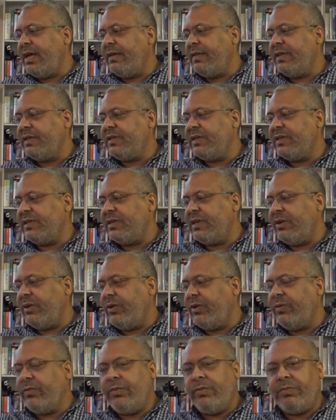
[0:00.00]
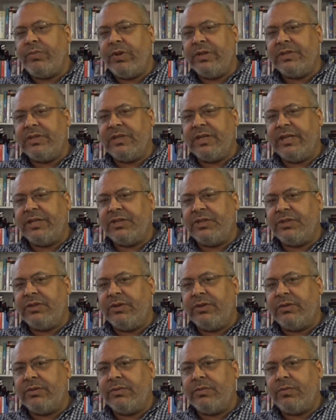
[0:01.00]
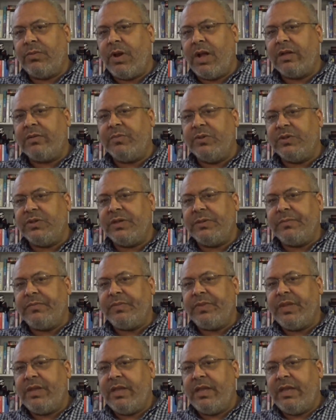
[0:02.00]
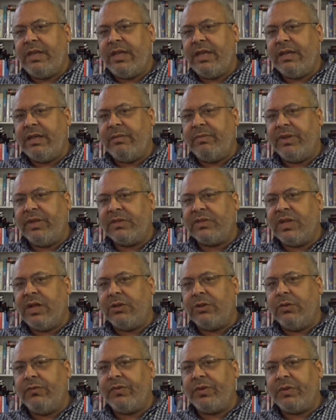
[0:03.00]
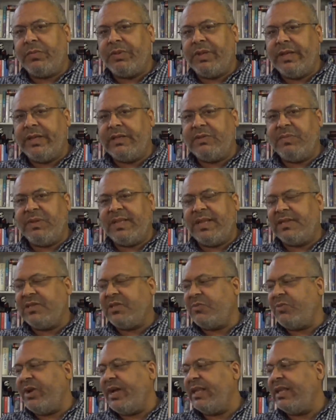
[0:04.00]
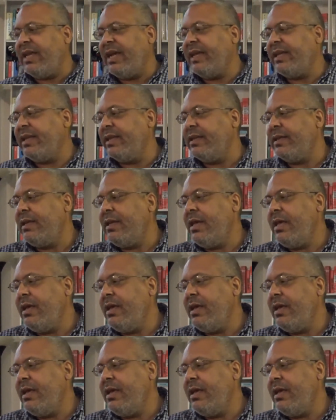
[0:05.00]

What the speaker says: This is a presentation on rock music, but it's all over the place, but that's the way I like it.